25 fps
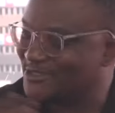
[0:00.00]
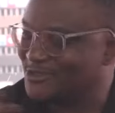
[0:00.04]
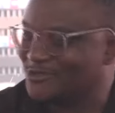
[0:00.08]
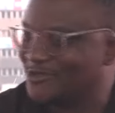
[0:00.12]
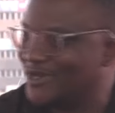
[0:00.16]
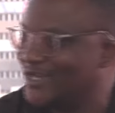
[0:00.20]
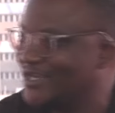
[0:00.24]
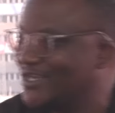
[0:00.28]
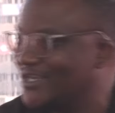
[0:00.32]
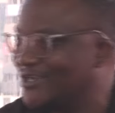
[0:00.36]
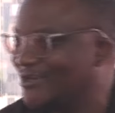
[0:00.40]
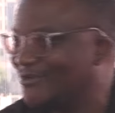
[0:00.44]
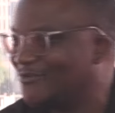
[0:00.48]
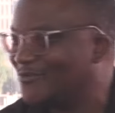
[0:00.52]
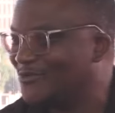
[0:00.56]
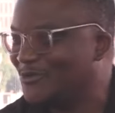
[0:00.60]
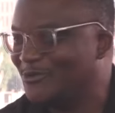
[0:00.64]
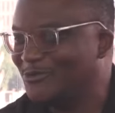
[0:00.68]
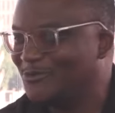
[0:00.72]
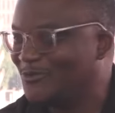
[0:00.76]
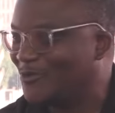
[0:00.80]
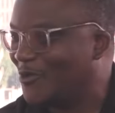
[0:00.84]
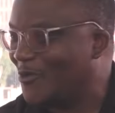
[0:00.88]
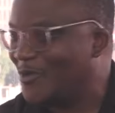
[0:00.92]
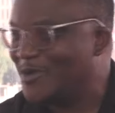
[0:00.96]
trending of
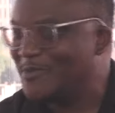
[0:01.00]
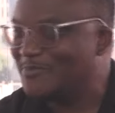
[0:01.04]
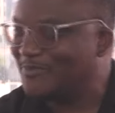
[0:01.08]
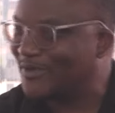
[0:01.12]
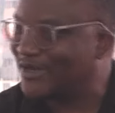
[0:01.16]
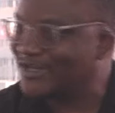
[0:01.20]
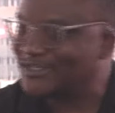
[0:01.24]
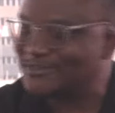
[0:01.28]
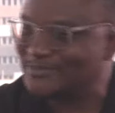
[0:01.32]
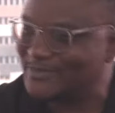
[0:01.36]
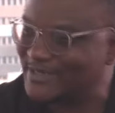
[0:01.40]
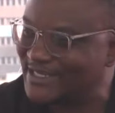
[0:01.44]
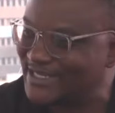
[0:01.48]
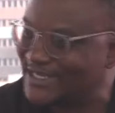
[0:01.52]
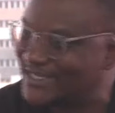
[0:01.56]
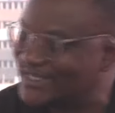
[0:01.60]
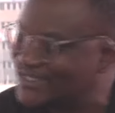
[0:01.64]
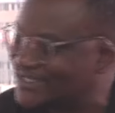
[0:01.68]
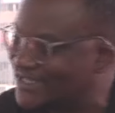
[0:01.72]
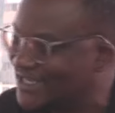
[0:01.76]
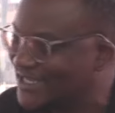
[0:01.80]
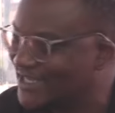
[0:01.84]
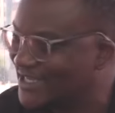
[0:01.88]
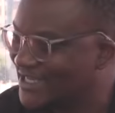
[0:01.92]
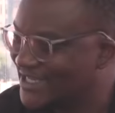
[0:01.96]
you going past
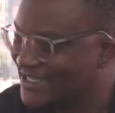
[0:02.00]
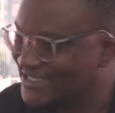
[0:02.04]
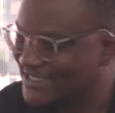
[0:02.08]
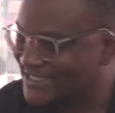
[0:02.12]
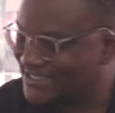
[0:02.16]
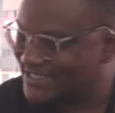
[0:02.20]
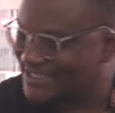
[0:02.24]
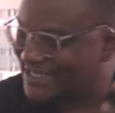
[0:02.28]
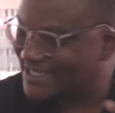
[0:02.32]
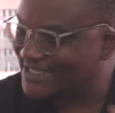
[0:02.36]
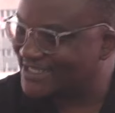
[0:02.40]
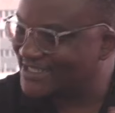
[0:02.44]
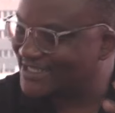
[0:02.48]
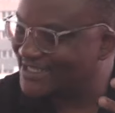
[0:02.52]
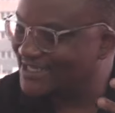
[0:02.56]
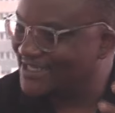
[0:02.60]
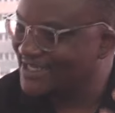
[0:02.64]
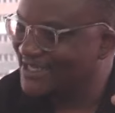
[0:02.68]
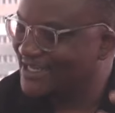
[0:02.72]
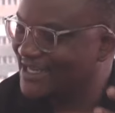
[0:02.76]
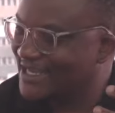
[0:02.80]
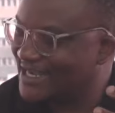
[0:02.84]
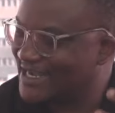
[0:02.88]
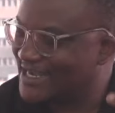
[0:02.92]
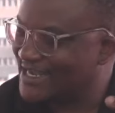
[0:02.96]
players. Does that
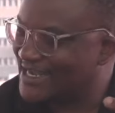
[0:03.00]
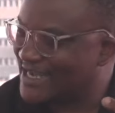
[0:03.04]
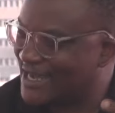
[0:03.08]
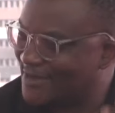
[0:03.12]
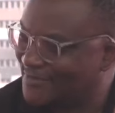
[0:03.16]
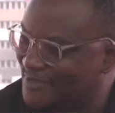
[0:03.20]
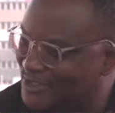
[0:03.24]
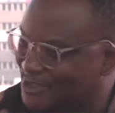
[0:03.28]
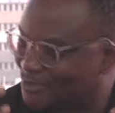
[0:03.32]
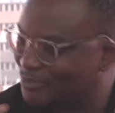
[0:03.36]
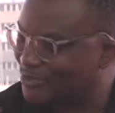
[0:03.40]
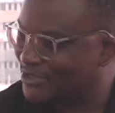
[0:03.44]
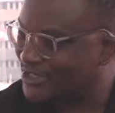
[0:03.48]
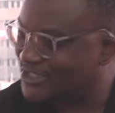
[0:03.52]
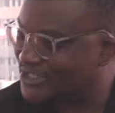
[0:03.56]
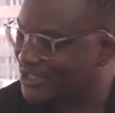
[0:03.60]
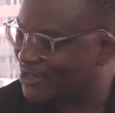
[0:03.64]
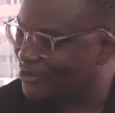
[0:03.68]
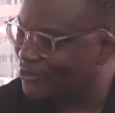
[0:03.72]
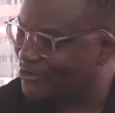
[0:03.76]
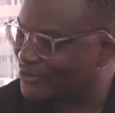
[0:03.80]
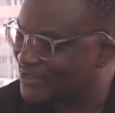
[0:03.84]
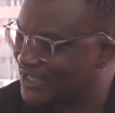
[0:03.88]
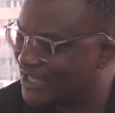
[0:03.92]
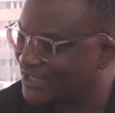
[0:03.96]
come as pressure,
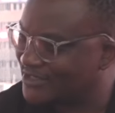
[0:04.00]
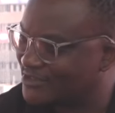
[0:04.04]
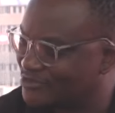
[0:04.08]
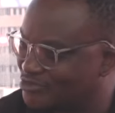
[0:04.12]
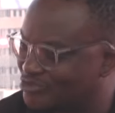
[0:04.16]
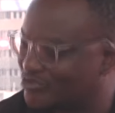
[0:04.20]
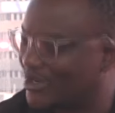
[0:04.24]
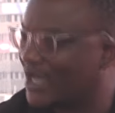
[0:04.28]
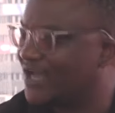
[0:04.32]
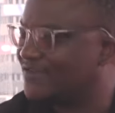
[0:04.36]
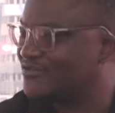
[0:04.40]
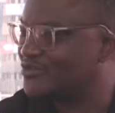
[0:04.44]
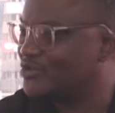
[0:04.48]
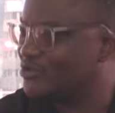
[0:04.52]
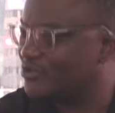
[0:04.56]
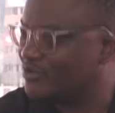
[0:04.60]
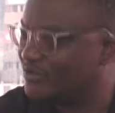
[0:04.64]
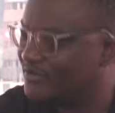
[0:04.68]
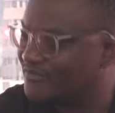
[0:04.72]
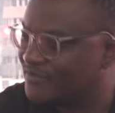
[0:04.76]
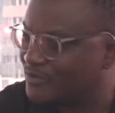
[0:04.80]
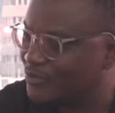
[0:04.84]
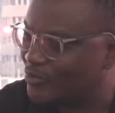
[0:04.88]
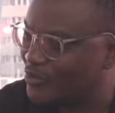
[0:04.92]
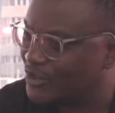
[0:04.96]
or that drives you to
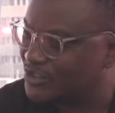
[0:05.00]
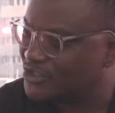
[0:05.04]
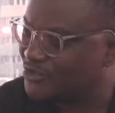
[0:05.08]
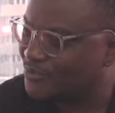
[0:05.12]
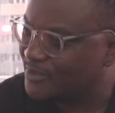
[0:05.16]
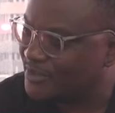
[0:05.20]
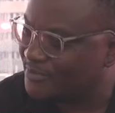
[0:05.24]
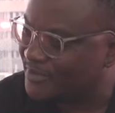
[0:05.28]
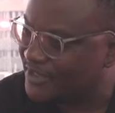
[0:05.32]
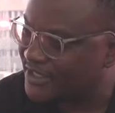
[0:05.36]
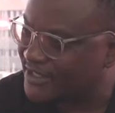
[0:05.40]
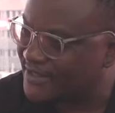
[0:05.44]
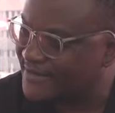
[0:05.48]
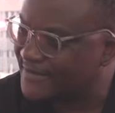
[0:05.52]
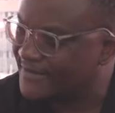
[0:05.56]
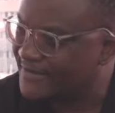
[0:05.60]
even want to be better?